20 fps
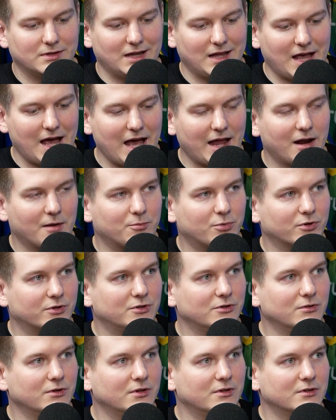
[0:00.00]
they had
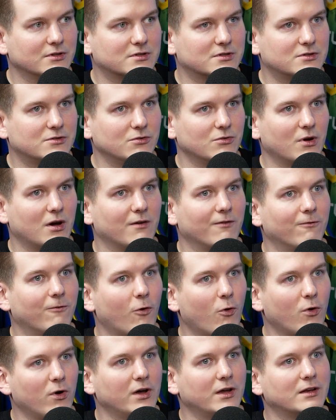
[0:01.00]
opportunities to
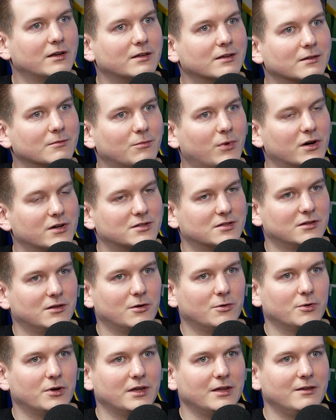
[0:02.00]
avoid
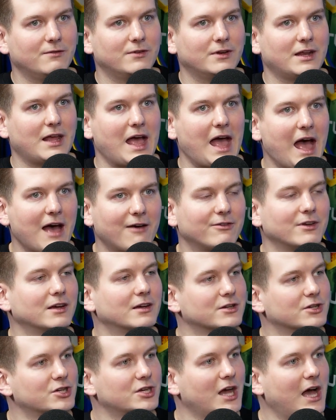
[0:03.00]
Barcelona even
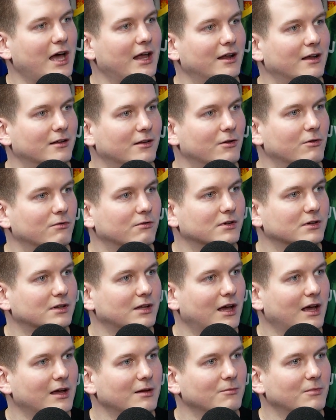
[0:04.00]
having a shot at
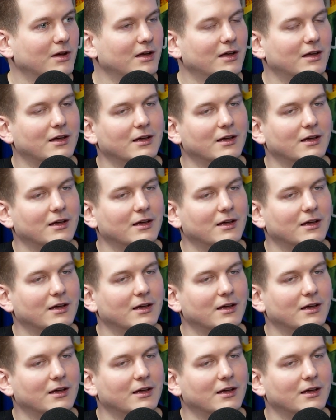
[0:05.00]
overtime.